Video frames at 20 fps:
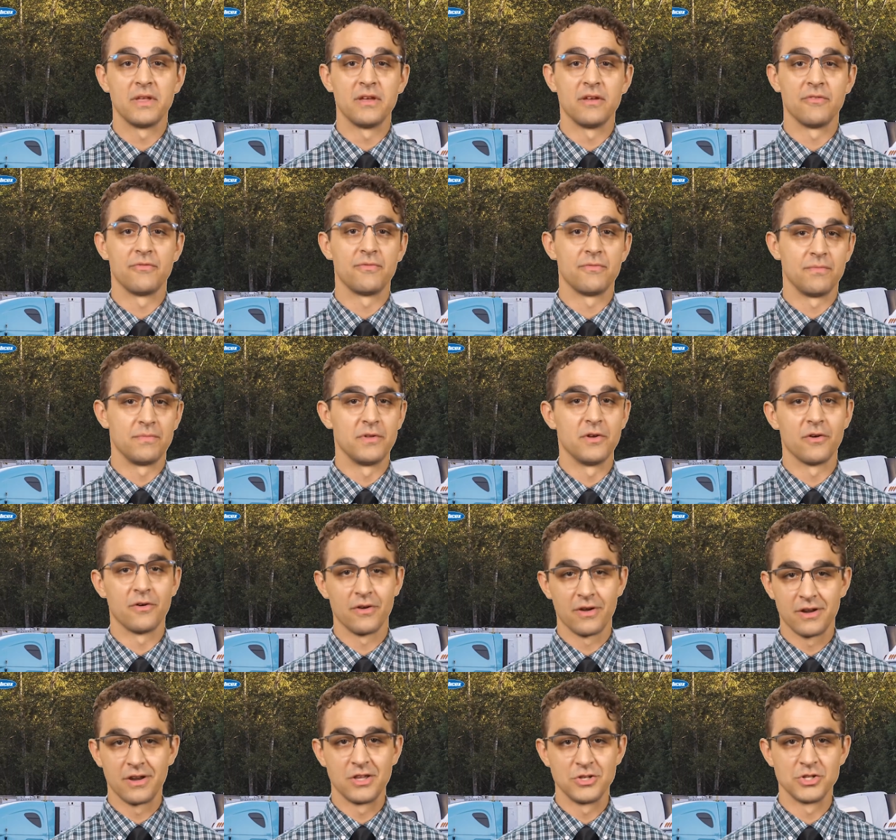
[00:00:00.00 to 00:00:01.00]
if you're
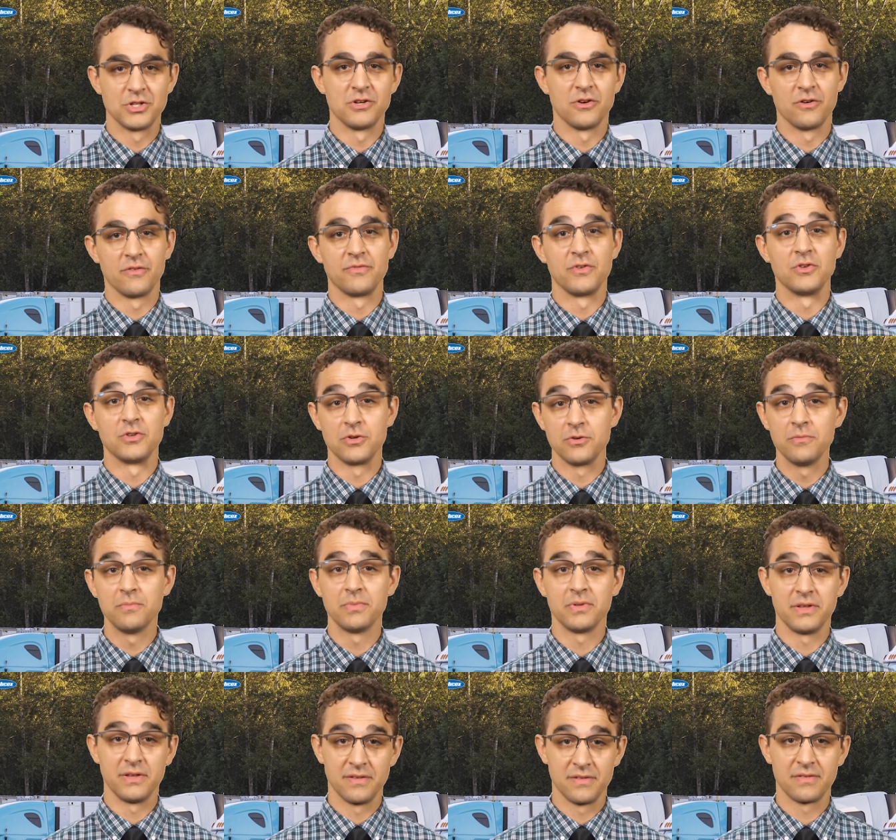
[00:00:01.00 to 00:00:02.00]
an engineer, if you do,
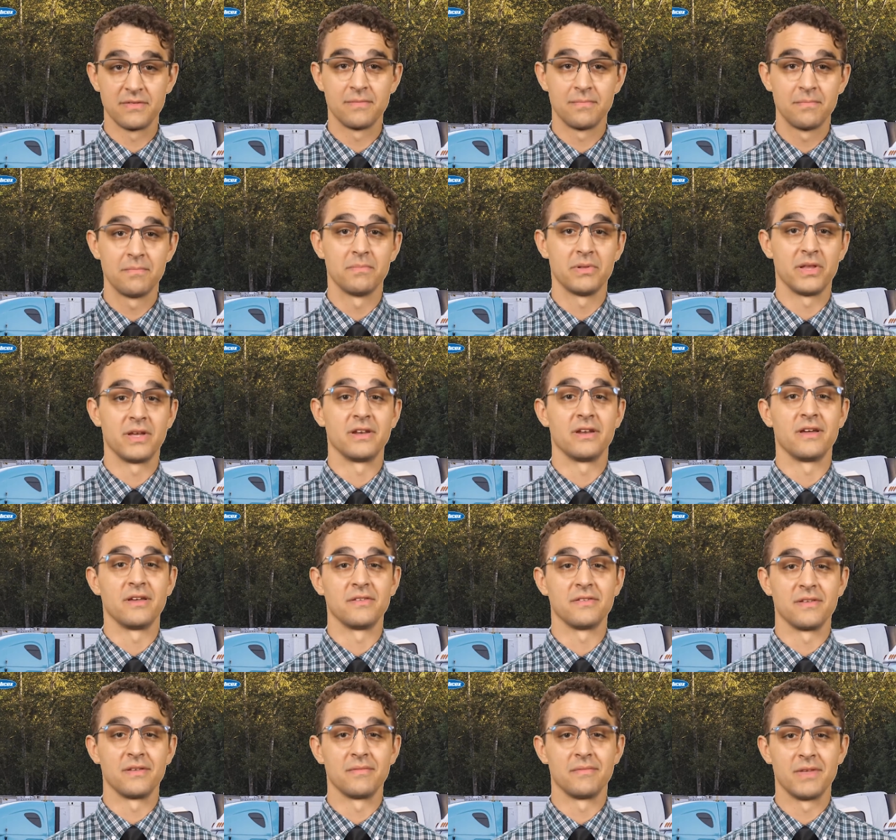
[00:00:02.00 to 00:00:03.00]
please play
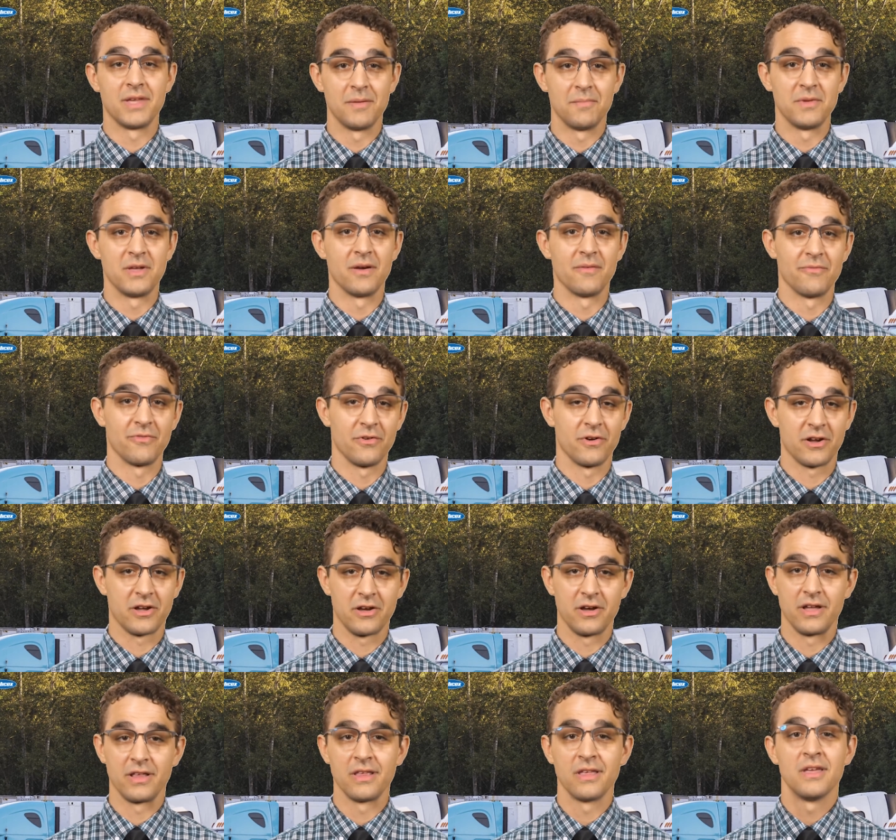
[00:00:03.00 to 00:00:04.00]
nice and hit me up for a
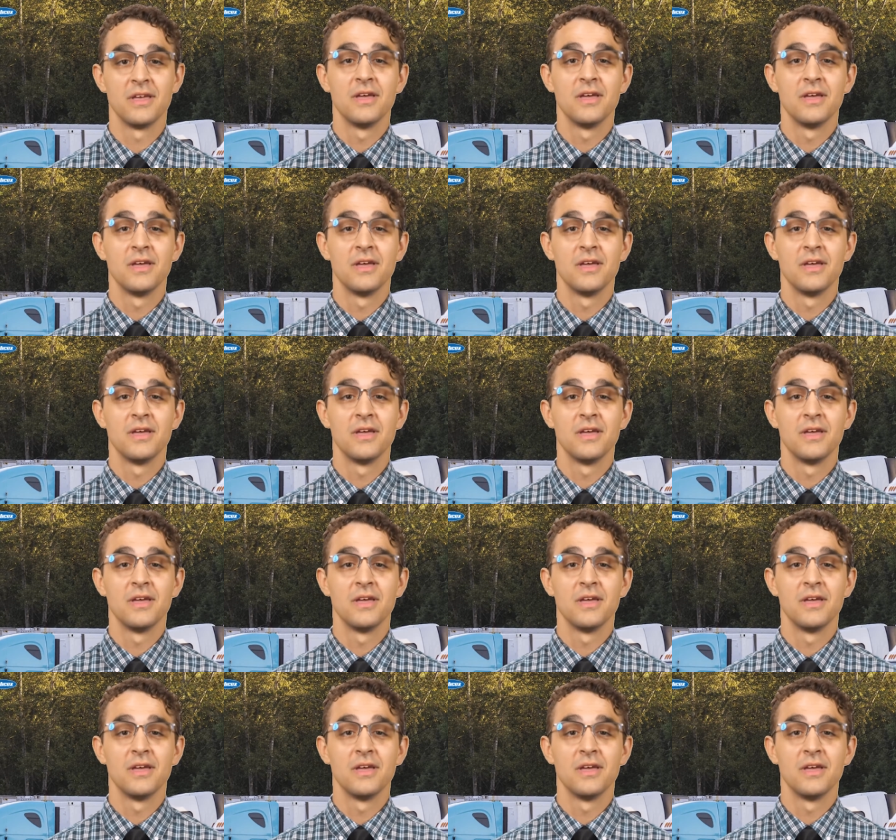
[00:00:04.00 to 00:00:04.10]
cut.